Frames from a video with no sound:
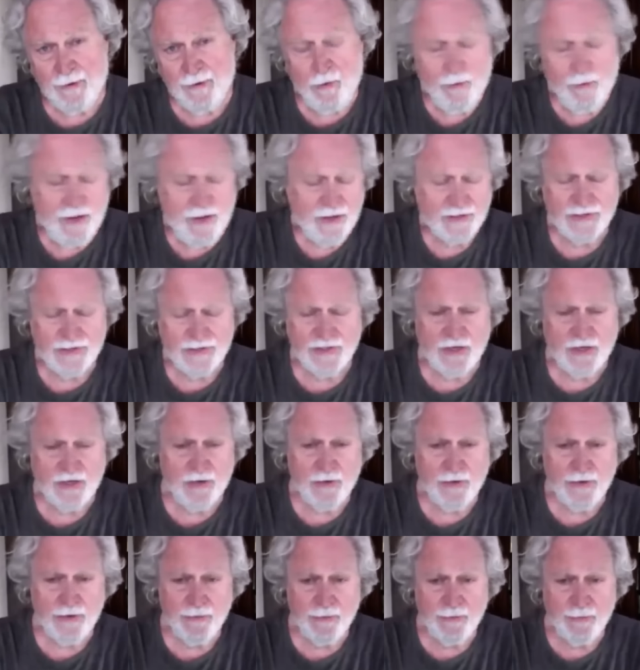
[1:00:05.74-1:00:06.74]
oh, well,
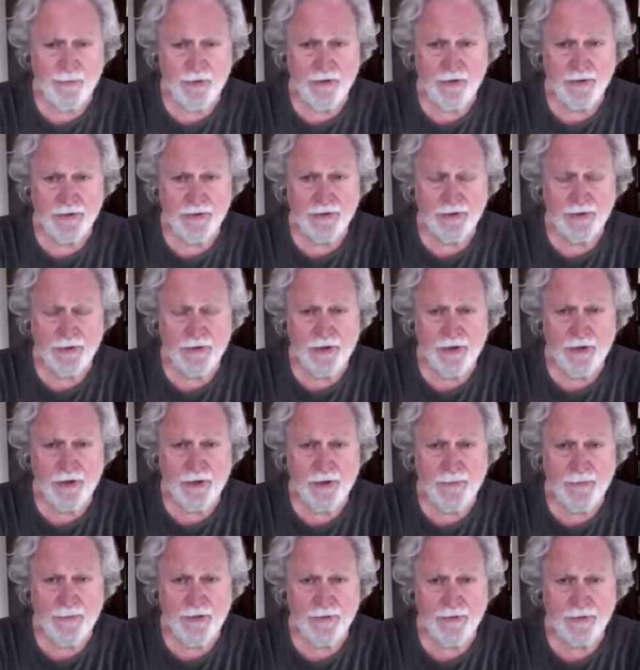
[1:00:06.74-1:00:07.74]
sorry, we broke the
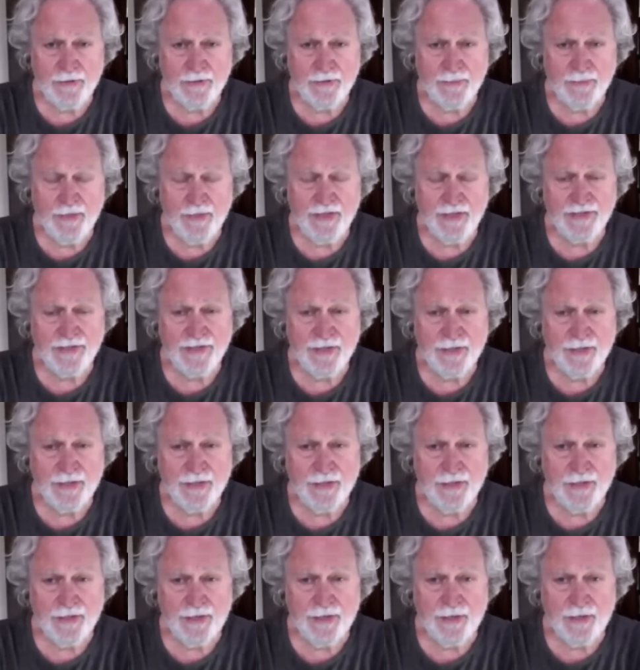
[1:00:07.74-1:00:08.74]
law, but it was
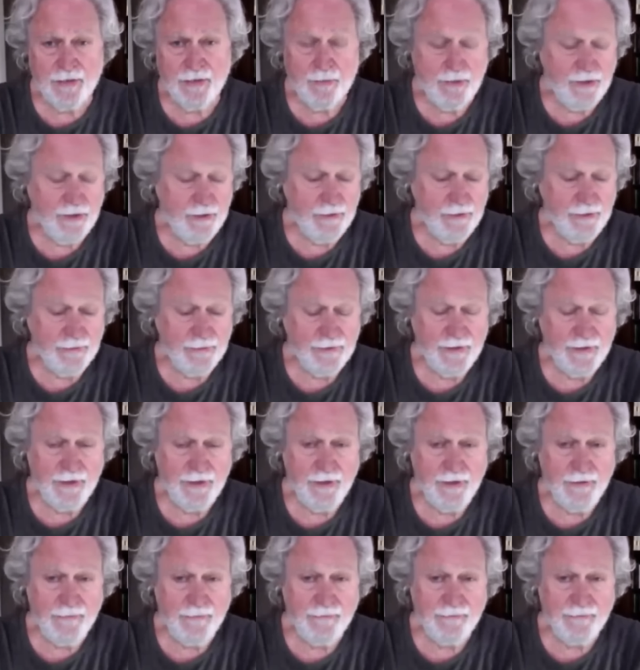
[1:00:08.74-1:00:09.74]
basically like, well,
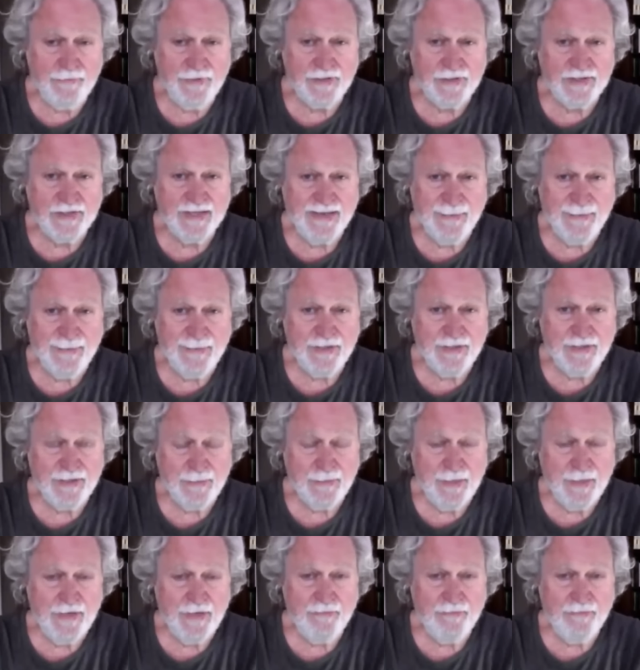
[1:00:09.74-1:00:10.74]
the
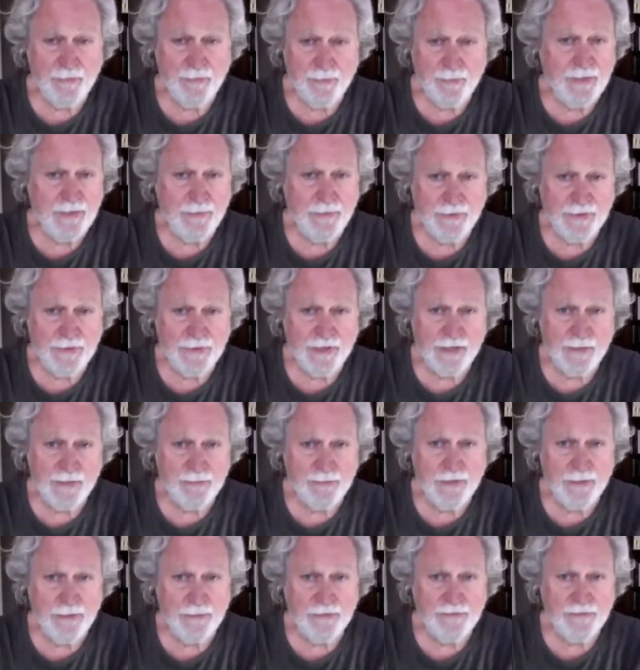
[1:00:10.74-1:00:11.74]
Sabbath's made for people,
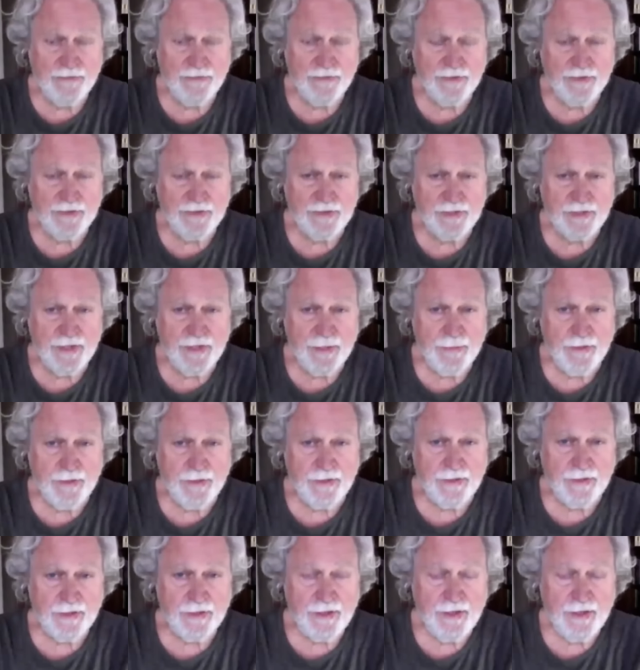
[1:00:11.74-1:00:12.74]
not people for the
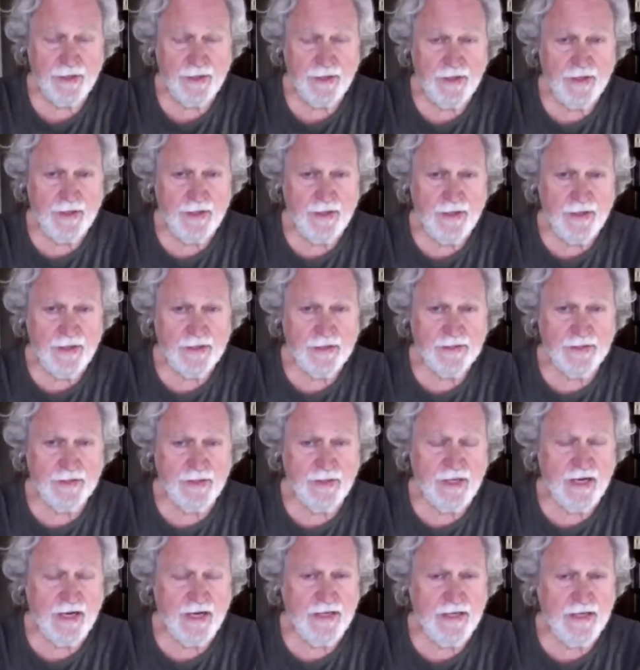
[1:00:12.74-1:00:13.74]
Sabbath.
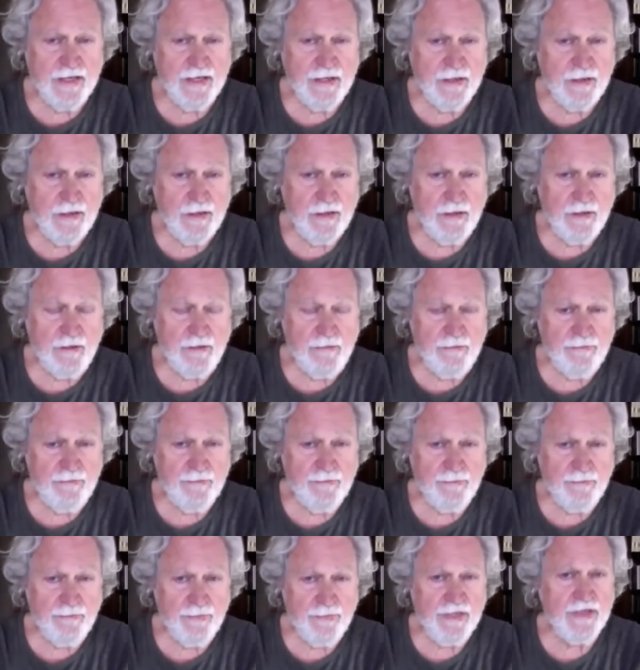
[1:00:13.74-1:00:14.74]
So the idea
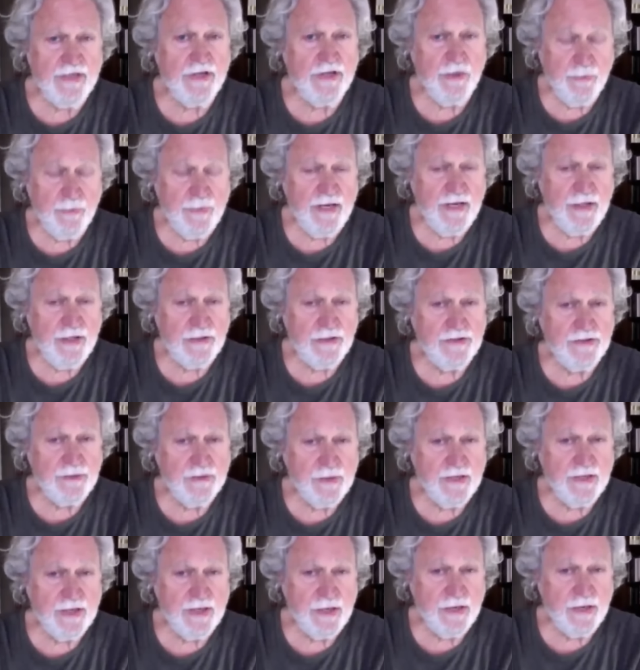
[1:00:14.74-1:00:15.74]
of being humane
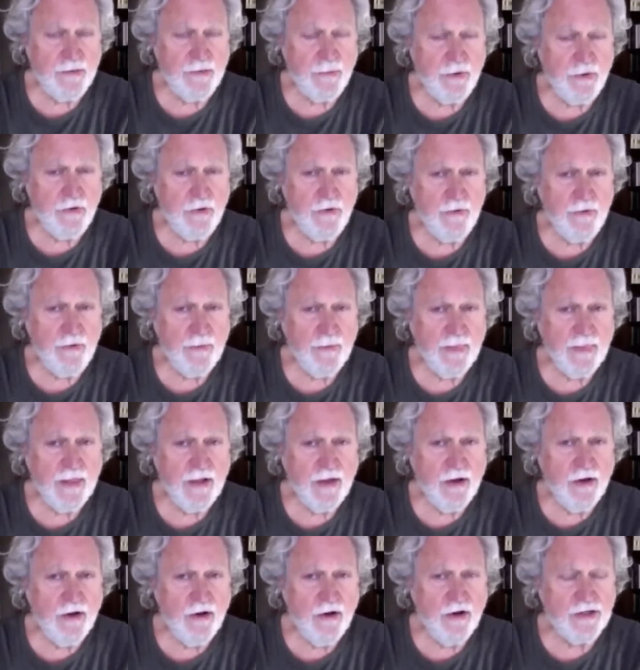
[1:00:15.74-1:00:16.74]
to an animal
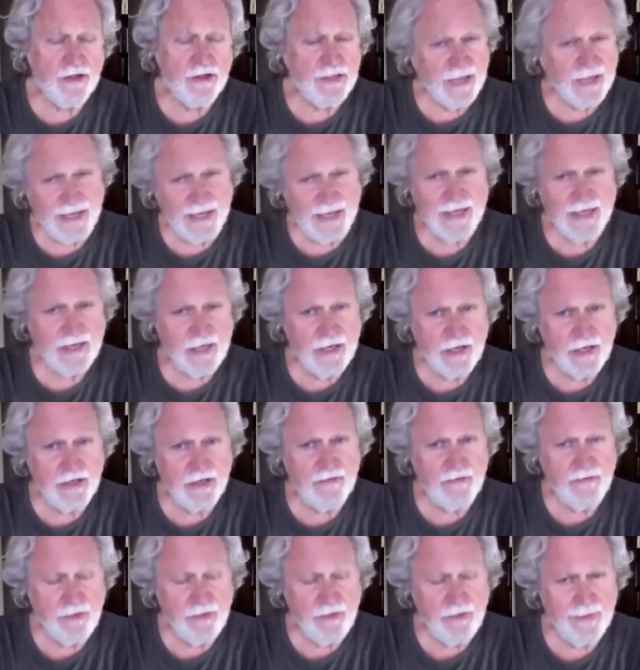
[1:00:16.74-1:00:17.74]
or taking
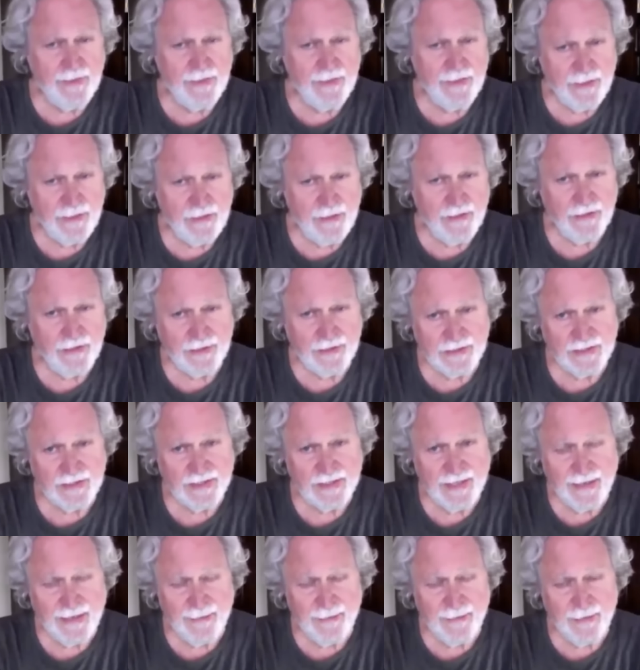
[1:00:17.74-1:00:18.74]
care of human need on the
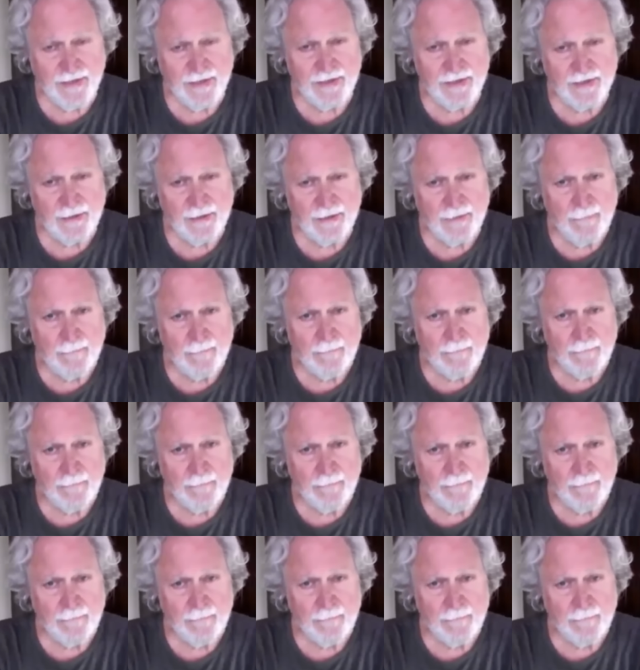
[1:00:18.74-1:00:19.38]
Sabbath,